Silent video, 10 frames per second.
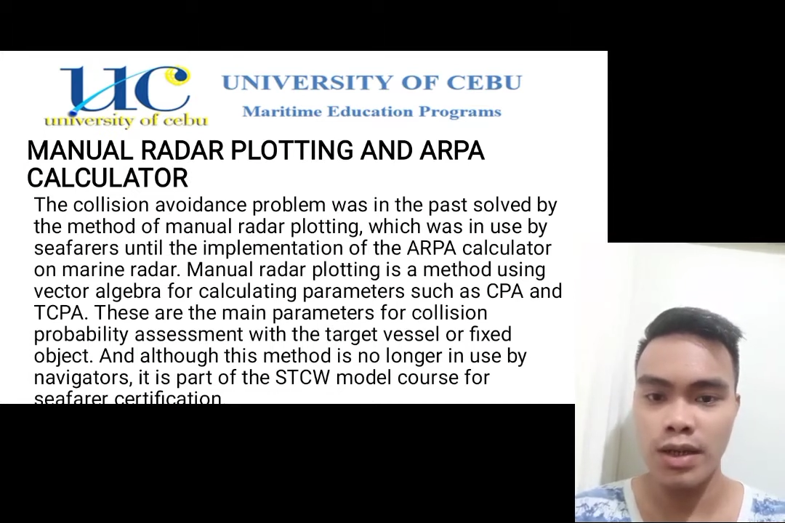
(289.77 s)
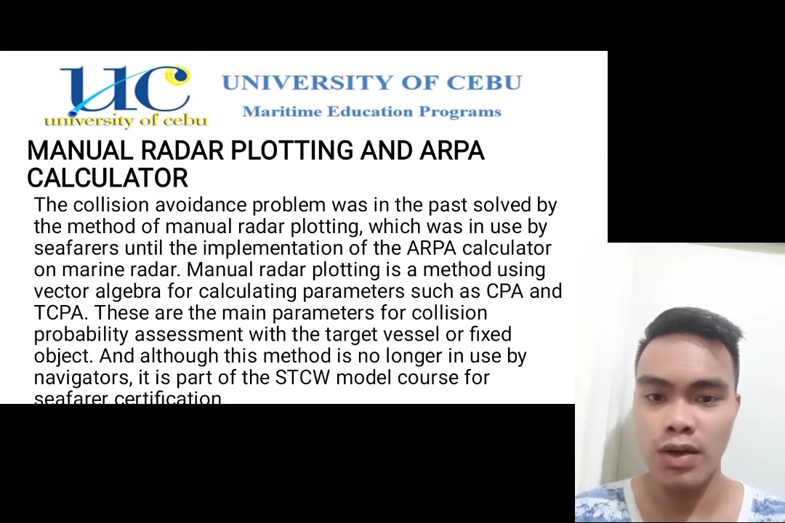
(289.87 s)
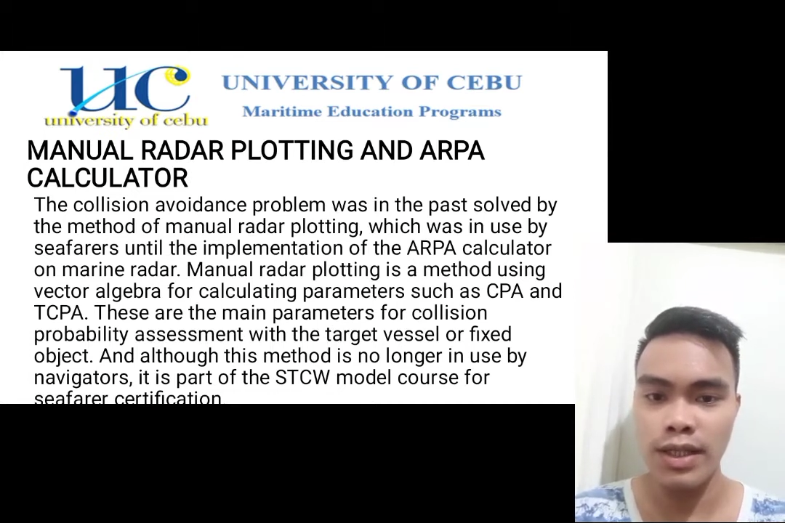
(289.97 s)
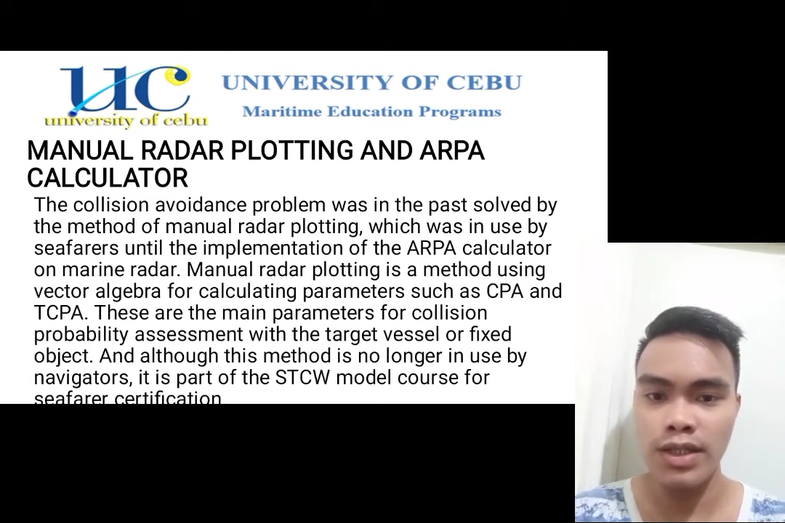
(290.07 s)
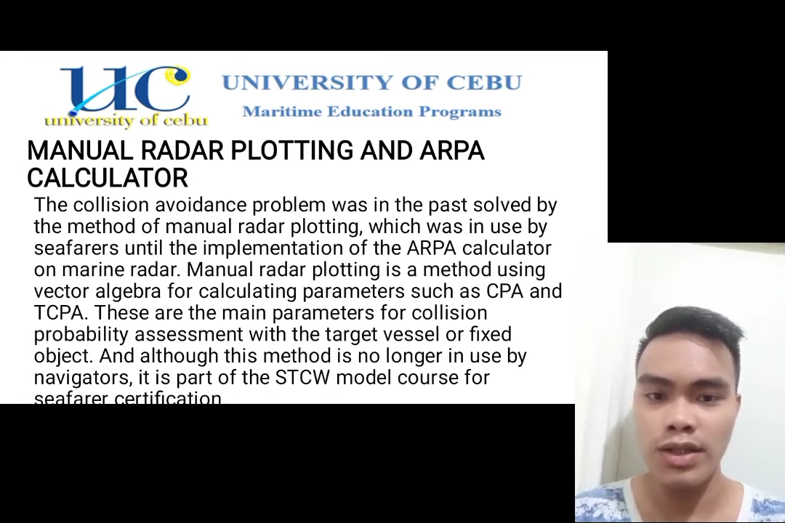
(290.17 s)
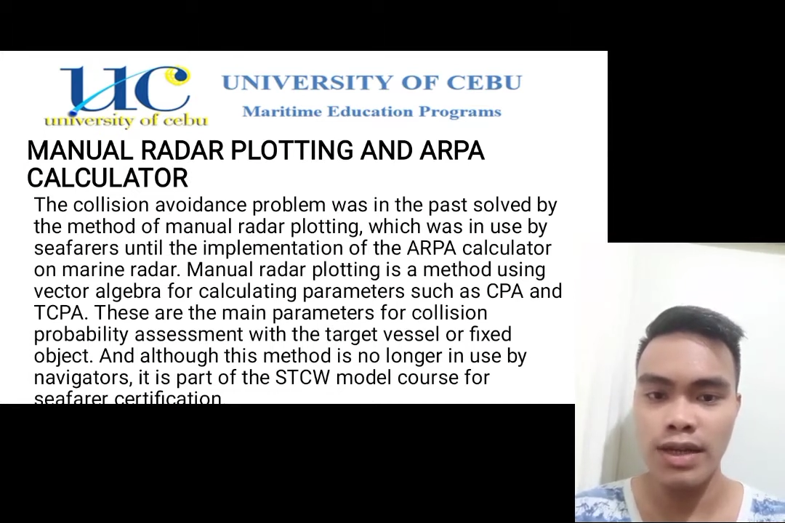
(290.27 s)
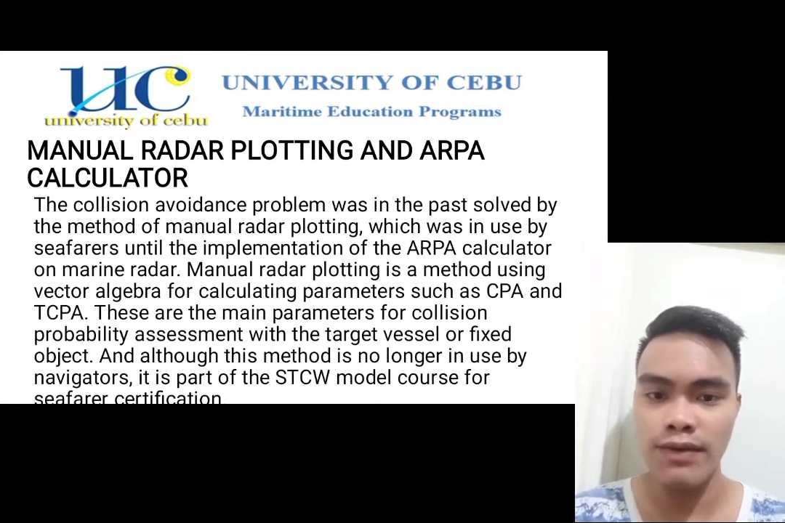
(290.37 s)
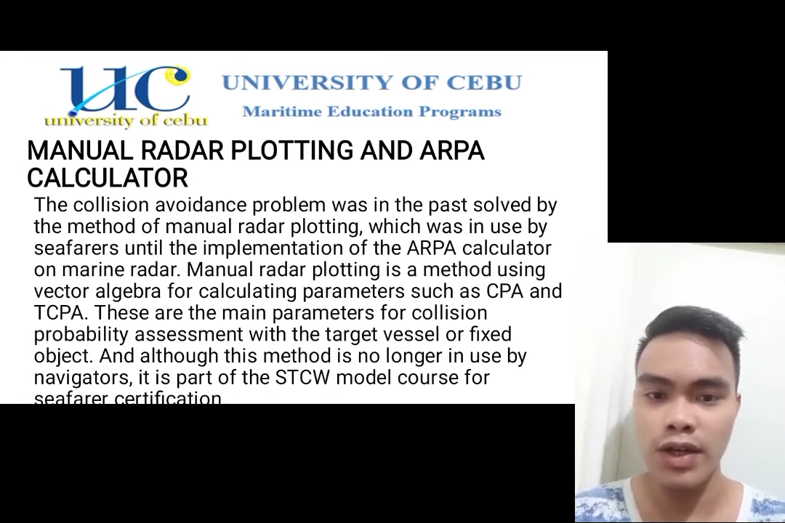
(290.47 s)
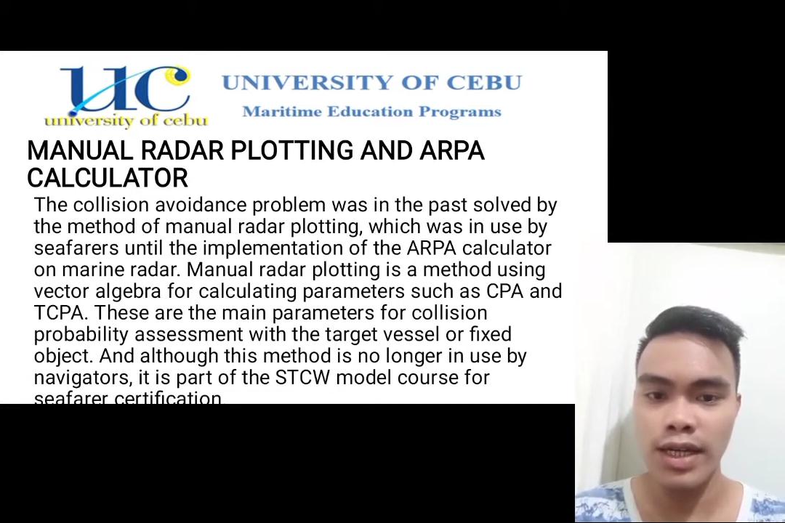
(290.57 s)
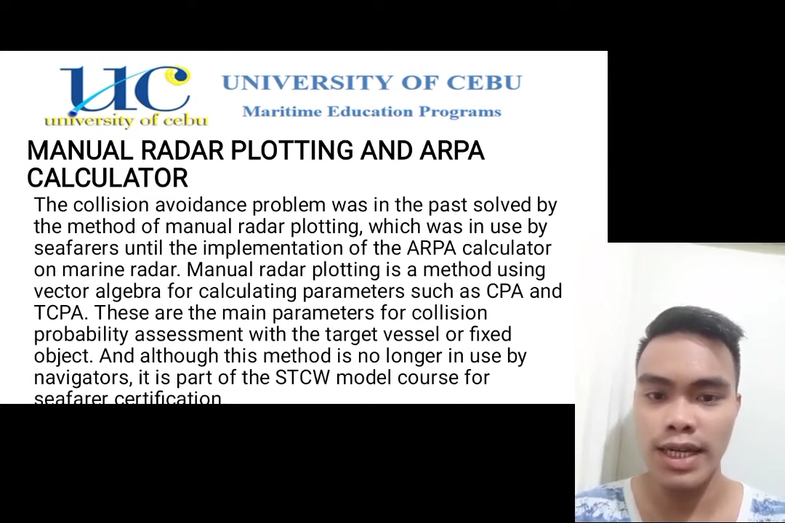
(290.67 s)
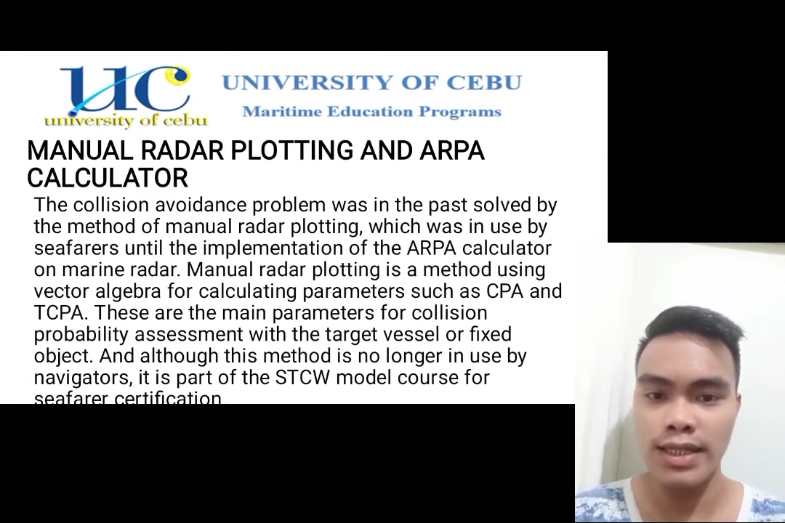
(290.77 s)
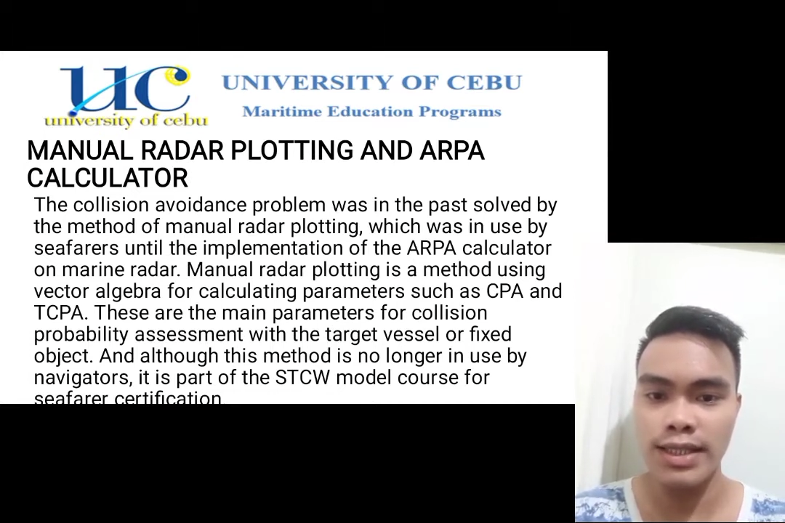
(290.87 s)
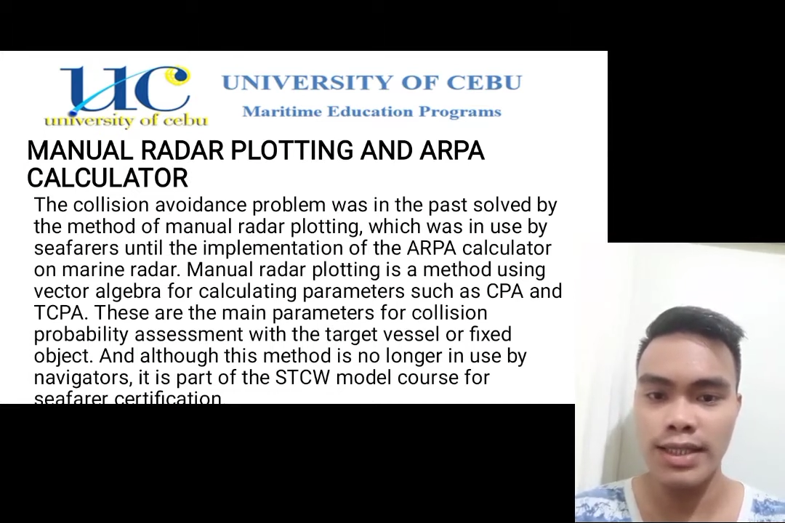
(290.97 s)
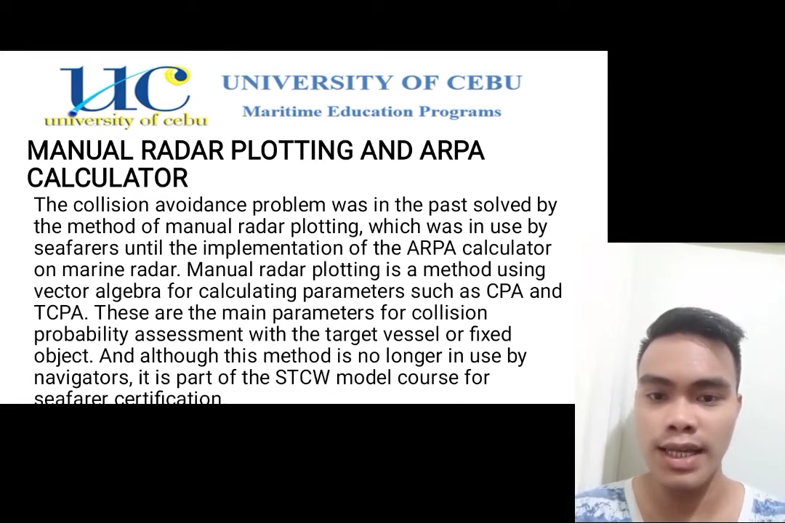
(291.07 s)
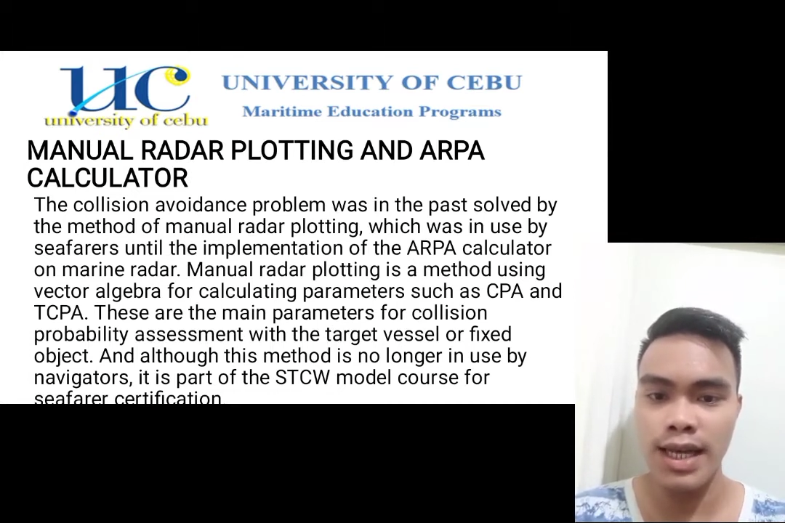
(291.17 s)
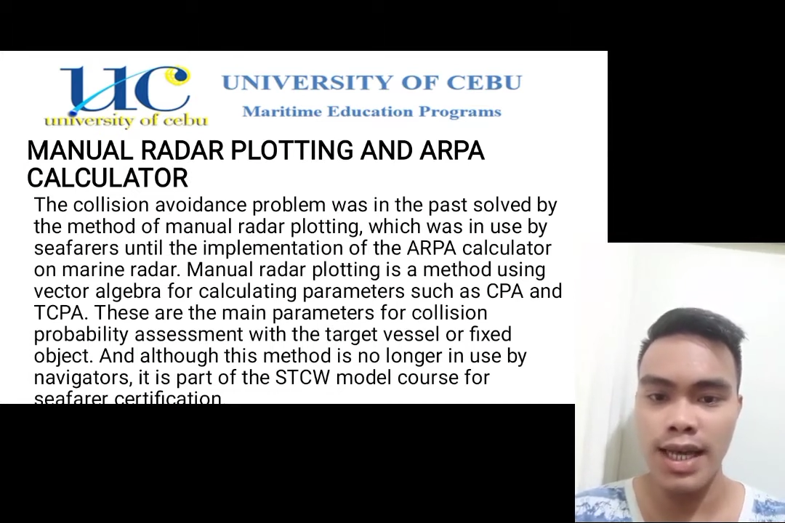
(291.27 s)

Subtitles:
Collision avoidance